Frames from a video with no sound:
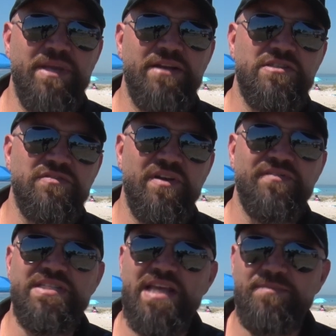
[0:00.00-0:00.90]
meters for
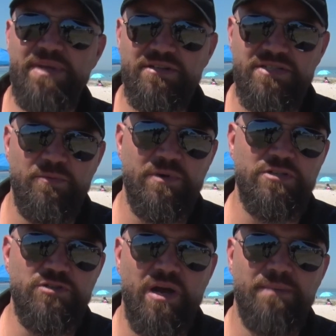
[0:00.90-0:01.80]
every 10 meters I want
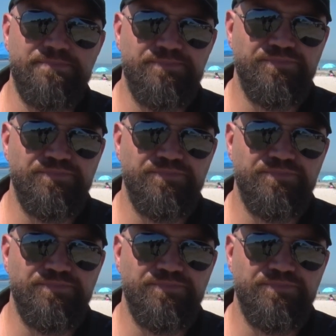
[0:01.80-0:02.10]
to drop,